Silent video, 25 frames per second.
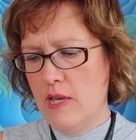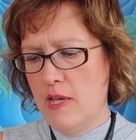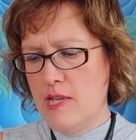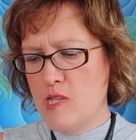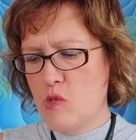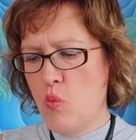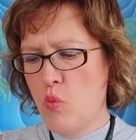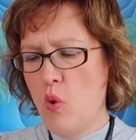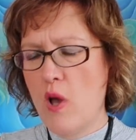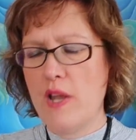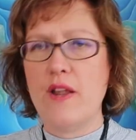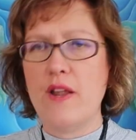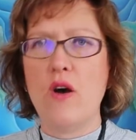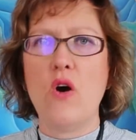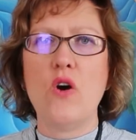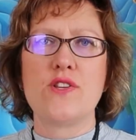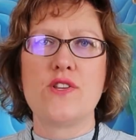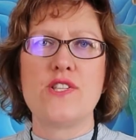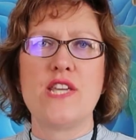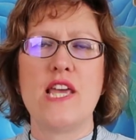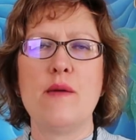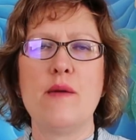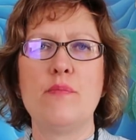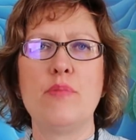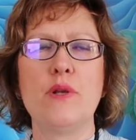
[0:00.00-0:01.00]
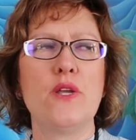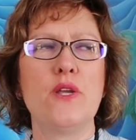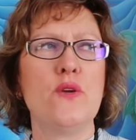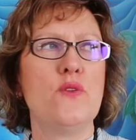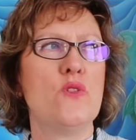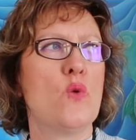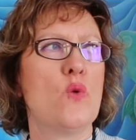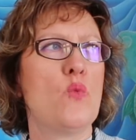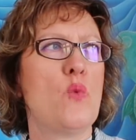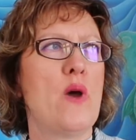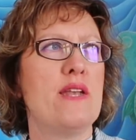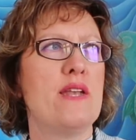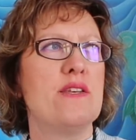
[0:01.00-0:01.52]
It's one hot air
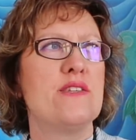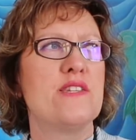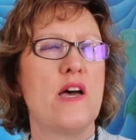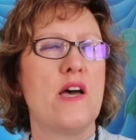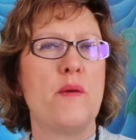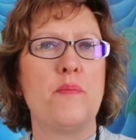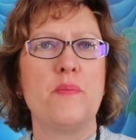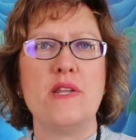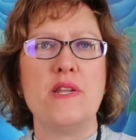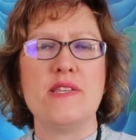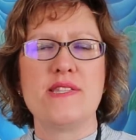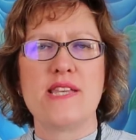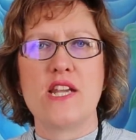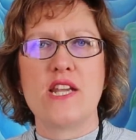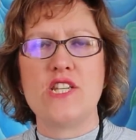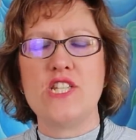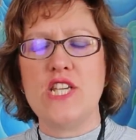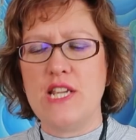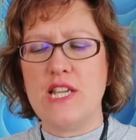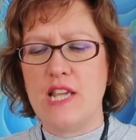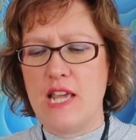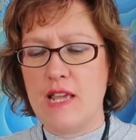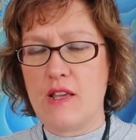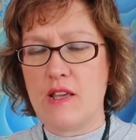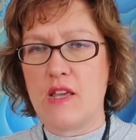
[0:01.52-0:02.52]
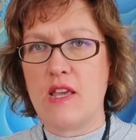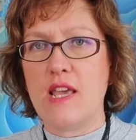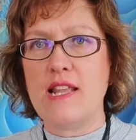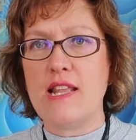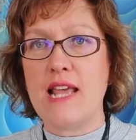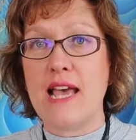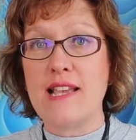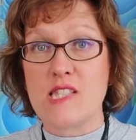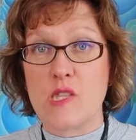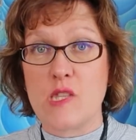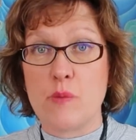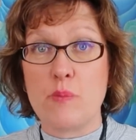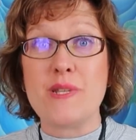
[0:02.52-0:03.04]
balloon that went up, and it's actually,
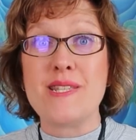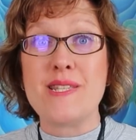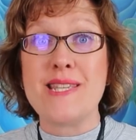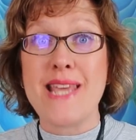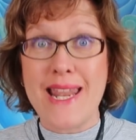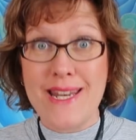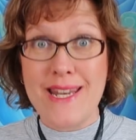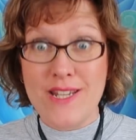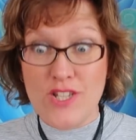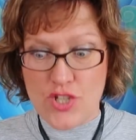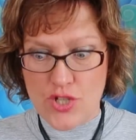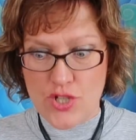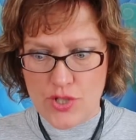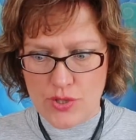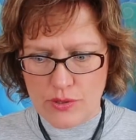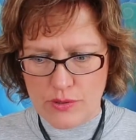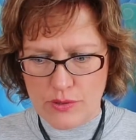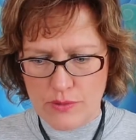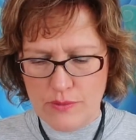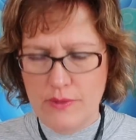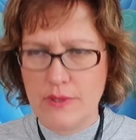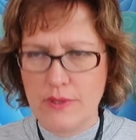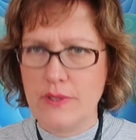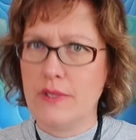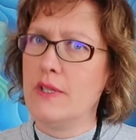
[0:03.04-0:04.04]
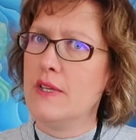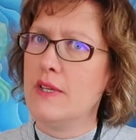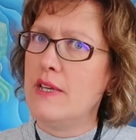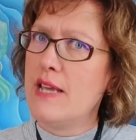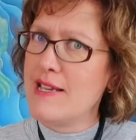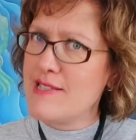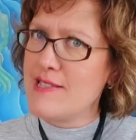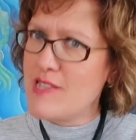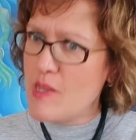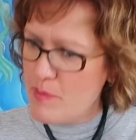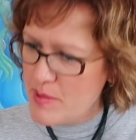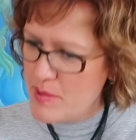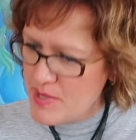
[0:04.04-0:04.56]
it has the potential
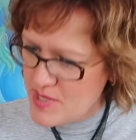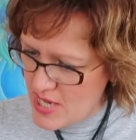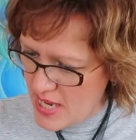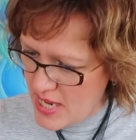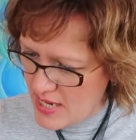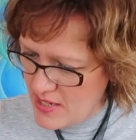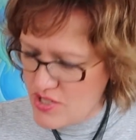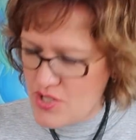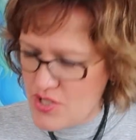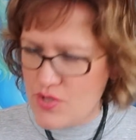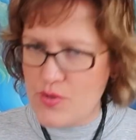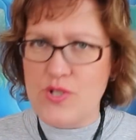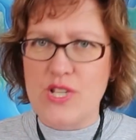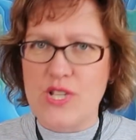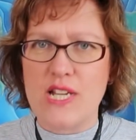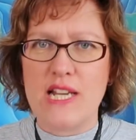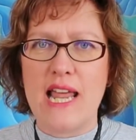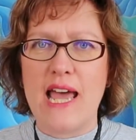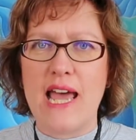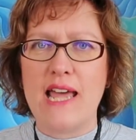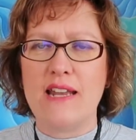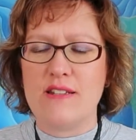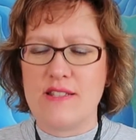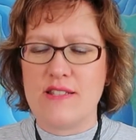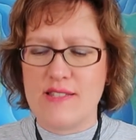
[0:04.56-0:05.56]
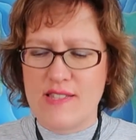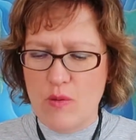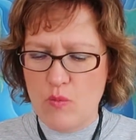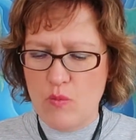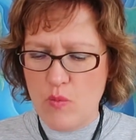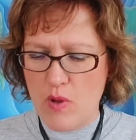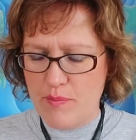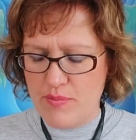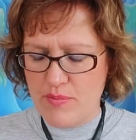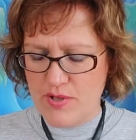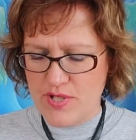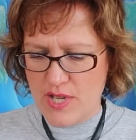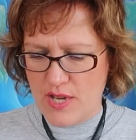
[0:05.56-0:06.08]
to land
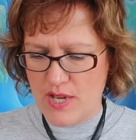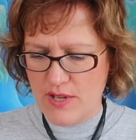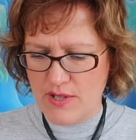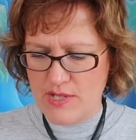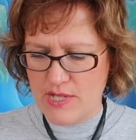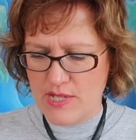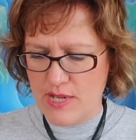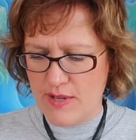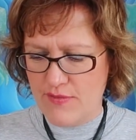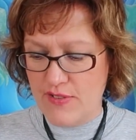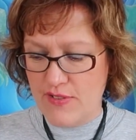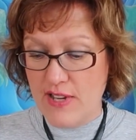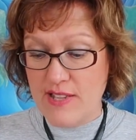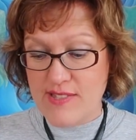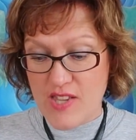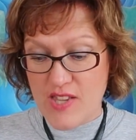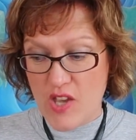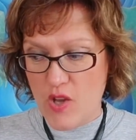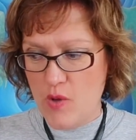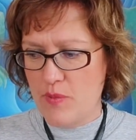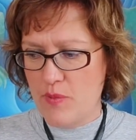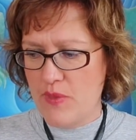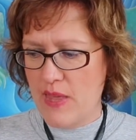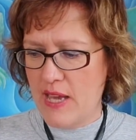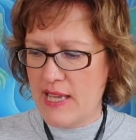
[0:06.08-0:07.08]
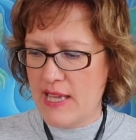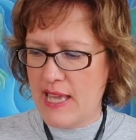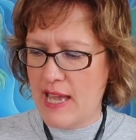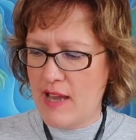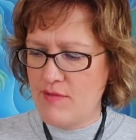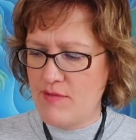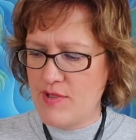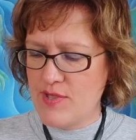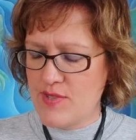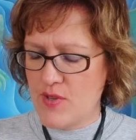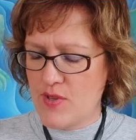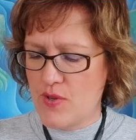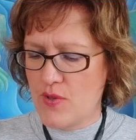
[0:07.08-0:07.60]
somewhere productive. Let's hope that
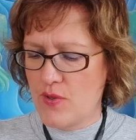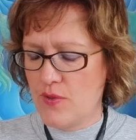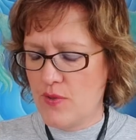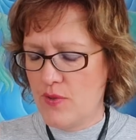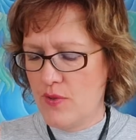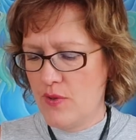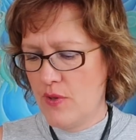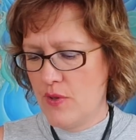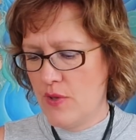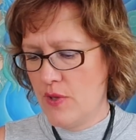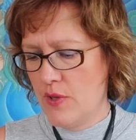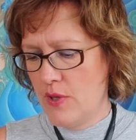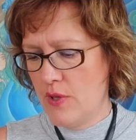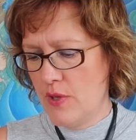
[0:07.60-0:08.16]
carries on.